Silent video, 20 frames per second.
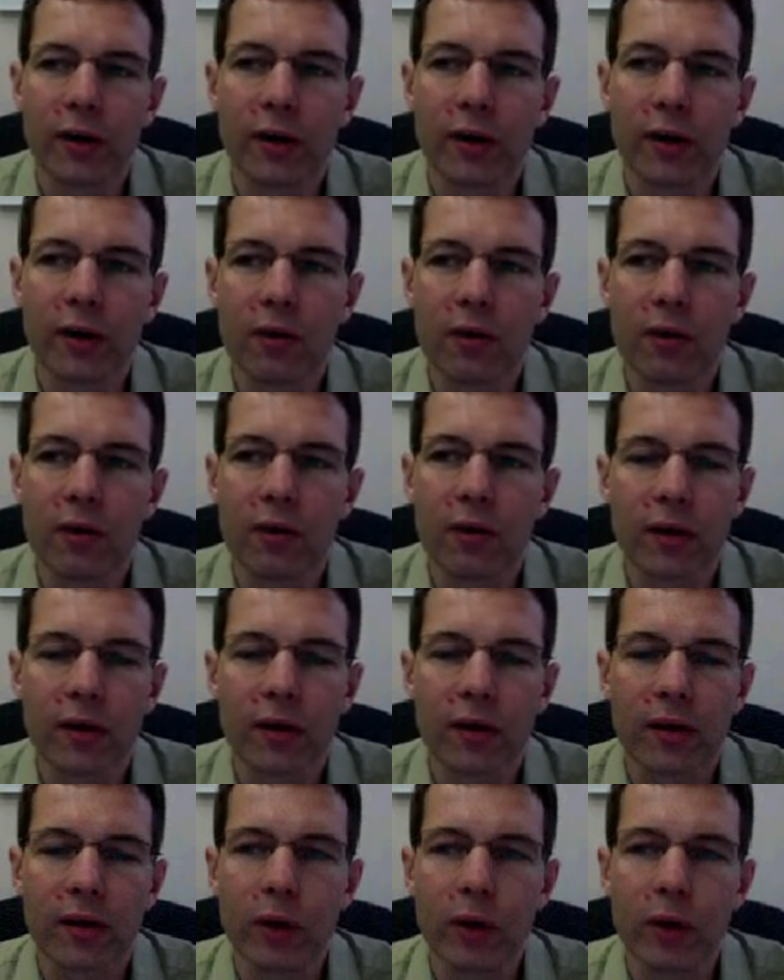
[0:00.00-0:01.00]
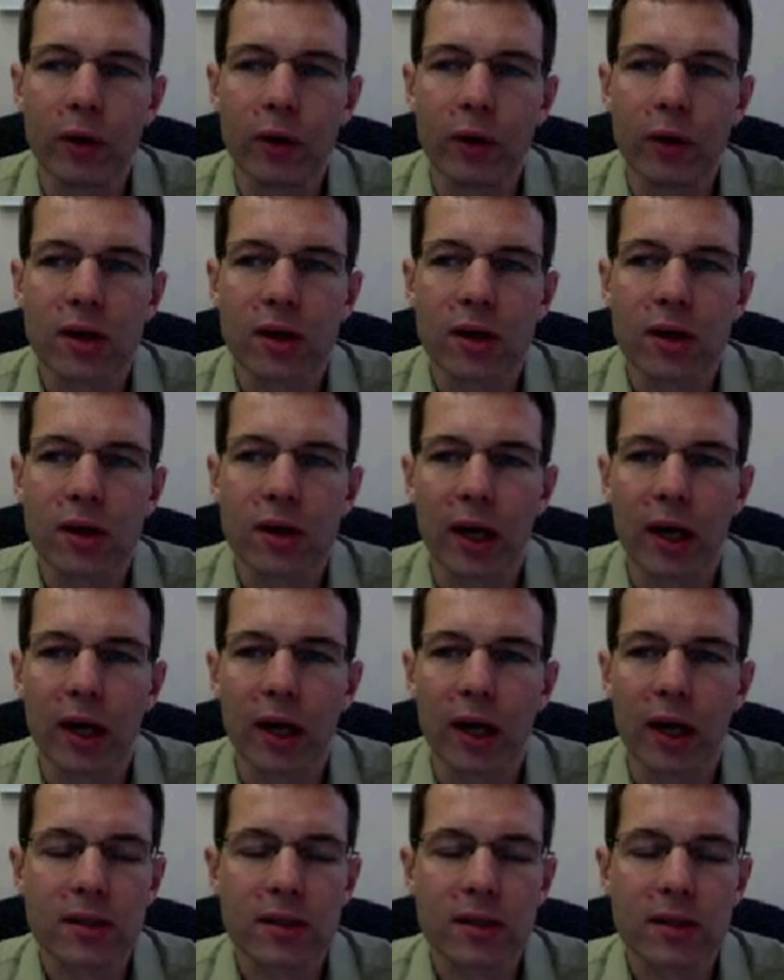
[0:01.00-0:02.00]
variant thereof, like the
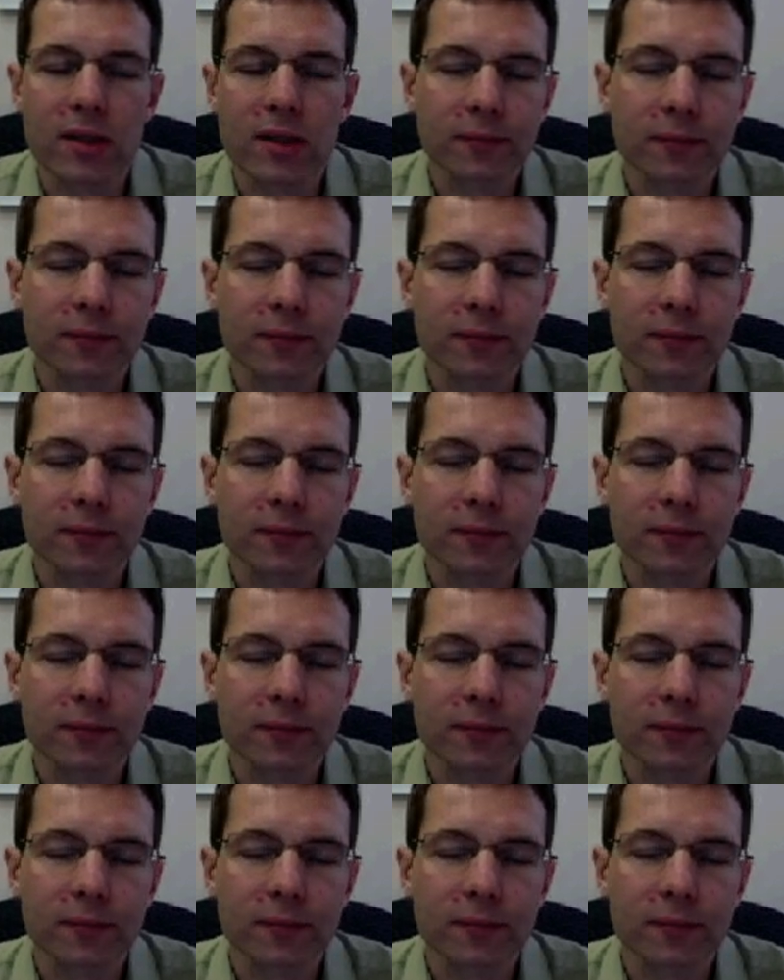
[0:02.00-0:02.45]
witness complex.